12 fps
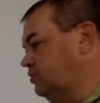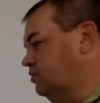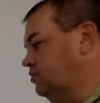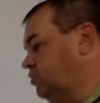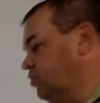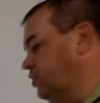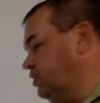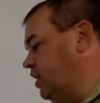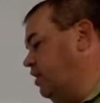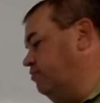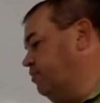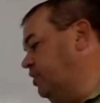So notice I
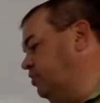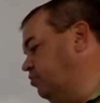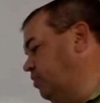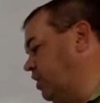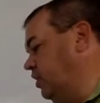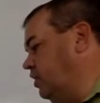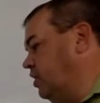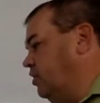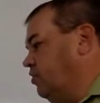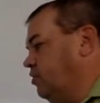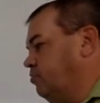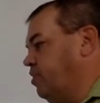have my domain
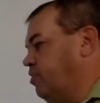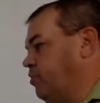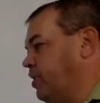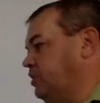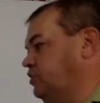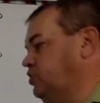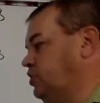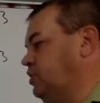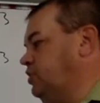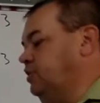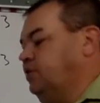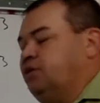here and my range
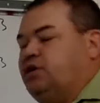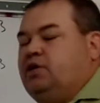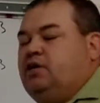here.